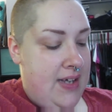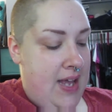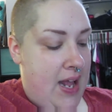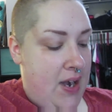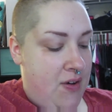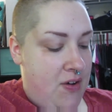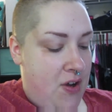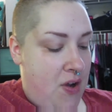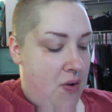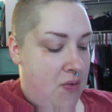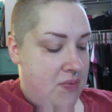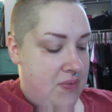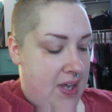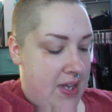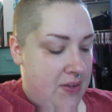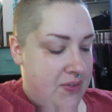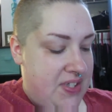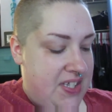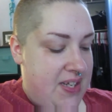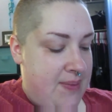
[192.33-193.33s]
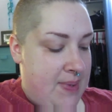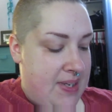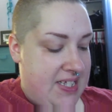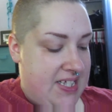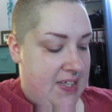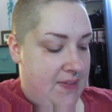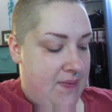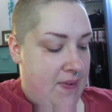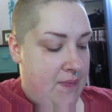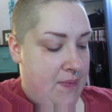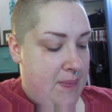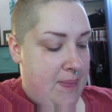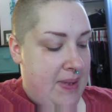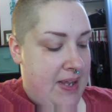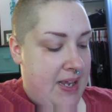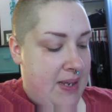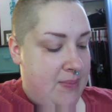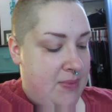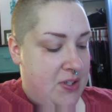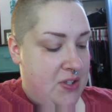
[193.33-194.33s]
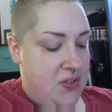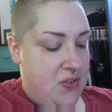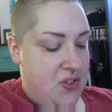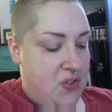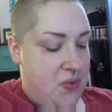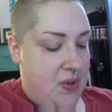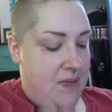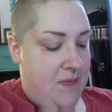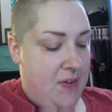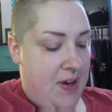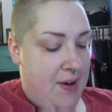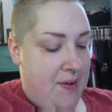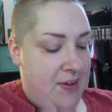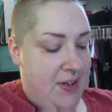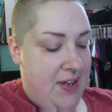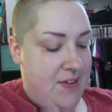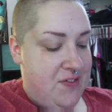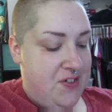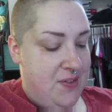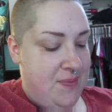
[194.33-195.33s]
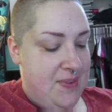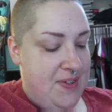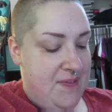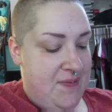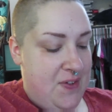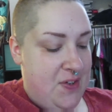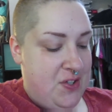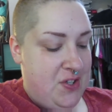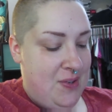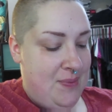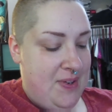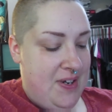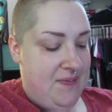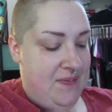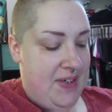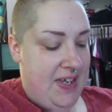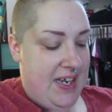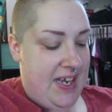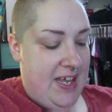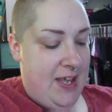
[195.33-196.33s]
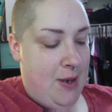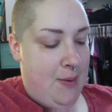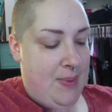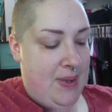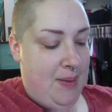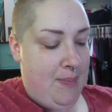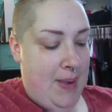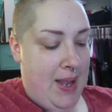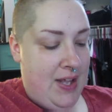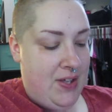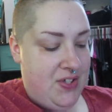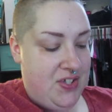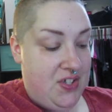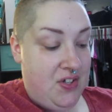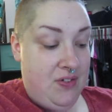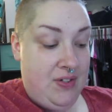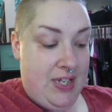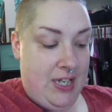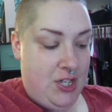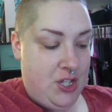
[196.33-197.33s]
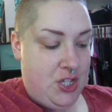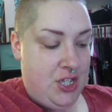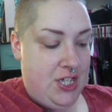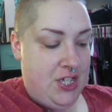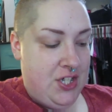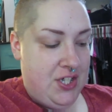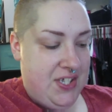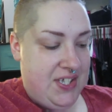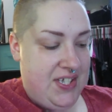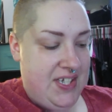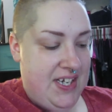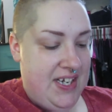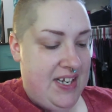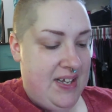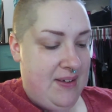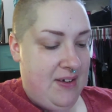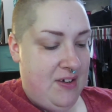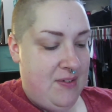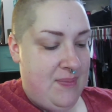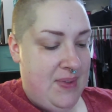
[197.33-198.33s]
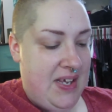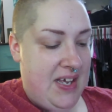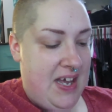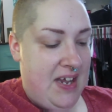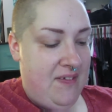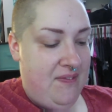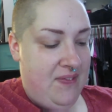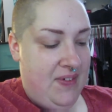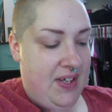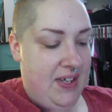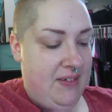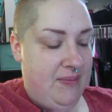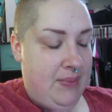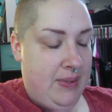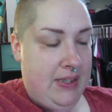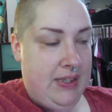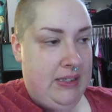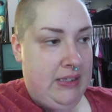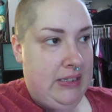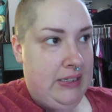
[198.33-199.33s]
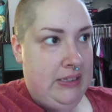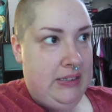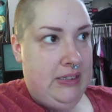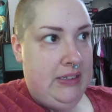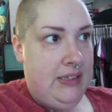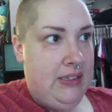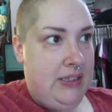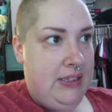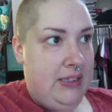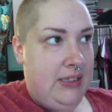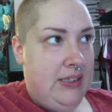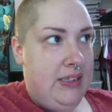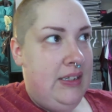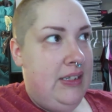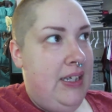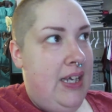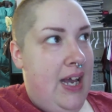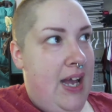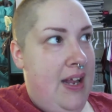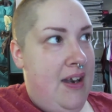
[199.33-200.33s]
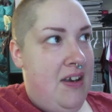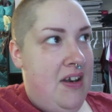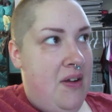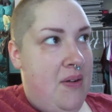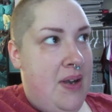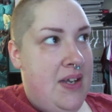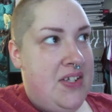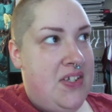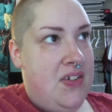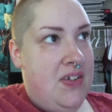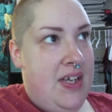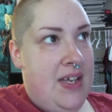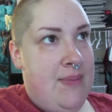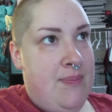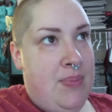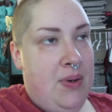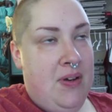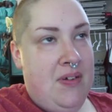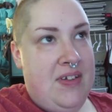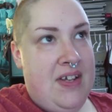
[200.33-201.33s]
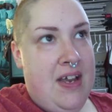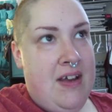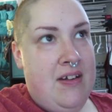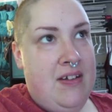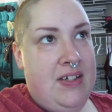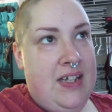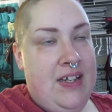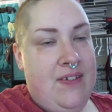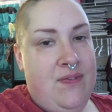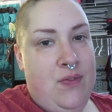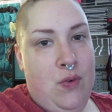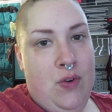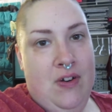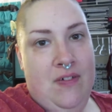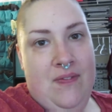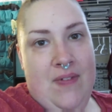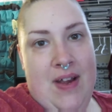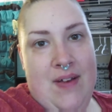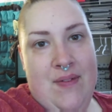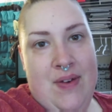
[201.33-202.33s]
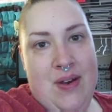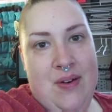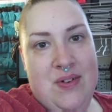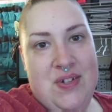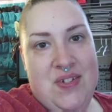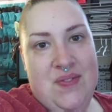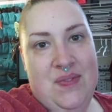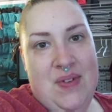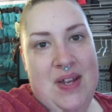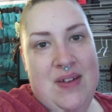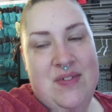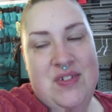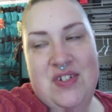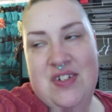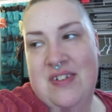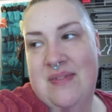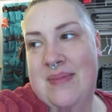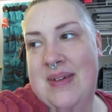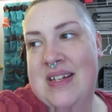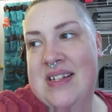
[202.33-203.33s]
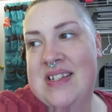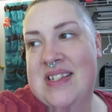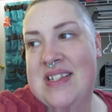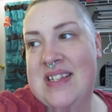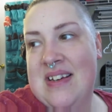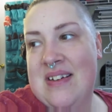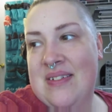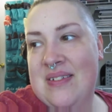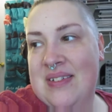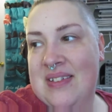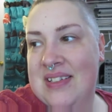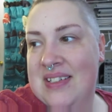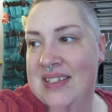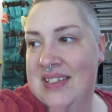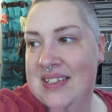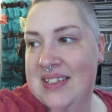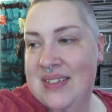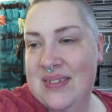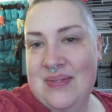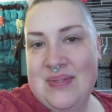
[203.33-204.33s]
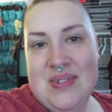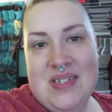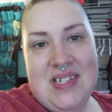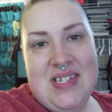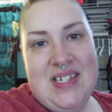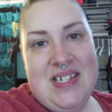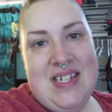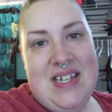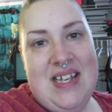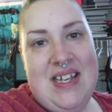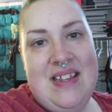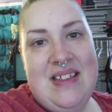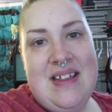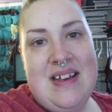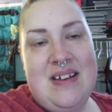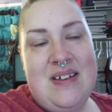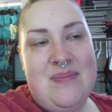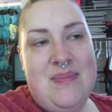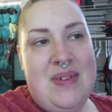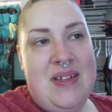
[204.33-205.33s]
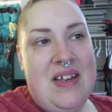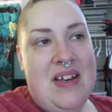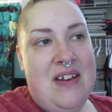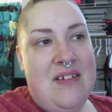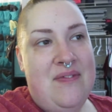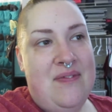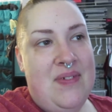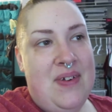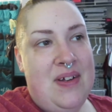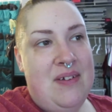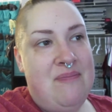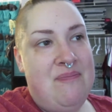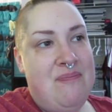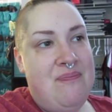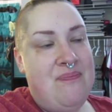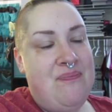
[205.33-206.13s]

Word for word: I don't know, I don't see myself ever being able to do a 24-hour live stream in the future, but if like I hit a big milestone like she just did, it could be kind of fun, but I don't know, I still get burnt out at like four or five hours of live streaming, so we'll see. That could be kind of fun.